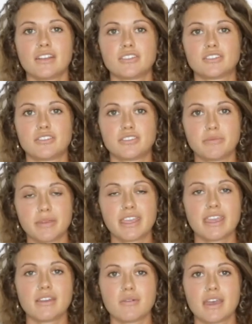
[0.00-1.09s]
So to
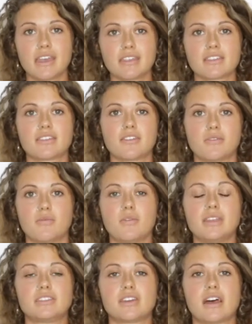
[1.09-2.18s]
begin with,
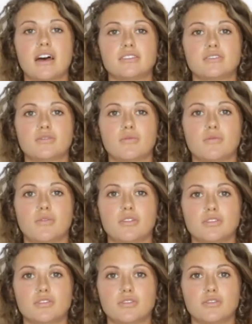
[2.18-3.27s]
we just
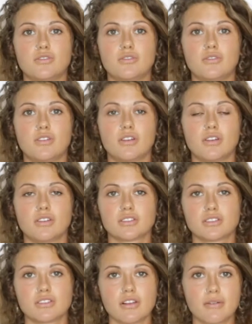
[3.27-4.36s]
want to
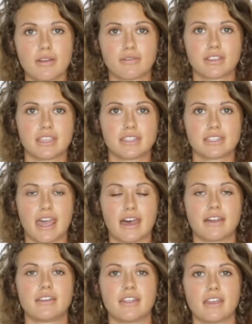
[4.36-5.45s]
slow everything
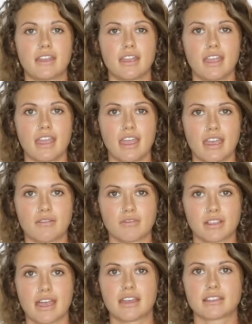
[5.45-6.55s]
down and
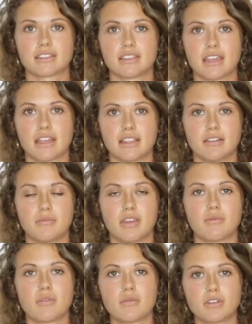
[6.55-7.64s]
relax a little
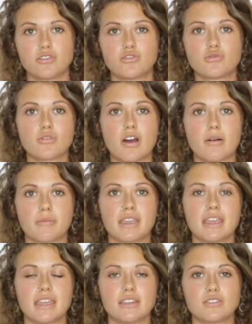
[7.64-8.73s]
bit. We want to drop
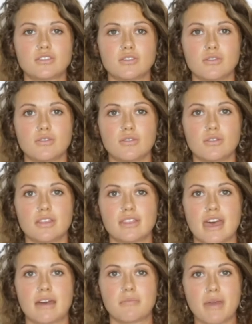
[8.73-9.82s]
into
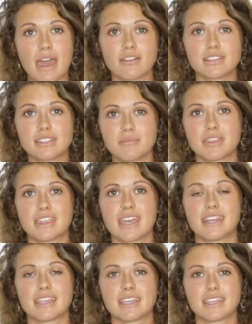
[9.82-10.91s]
that
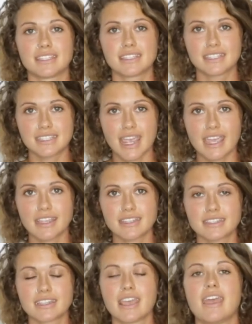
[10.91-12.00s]
parasympathetic
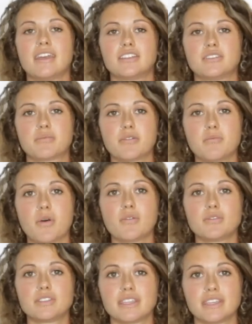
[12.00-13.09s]
state to
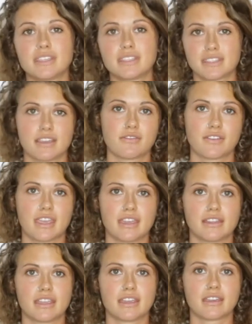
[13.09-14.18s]
promote
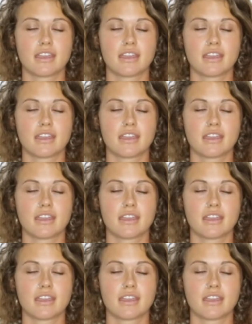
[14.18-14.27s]
self-healing.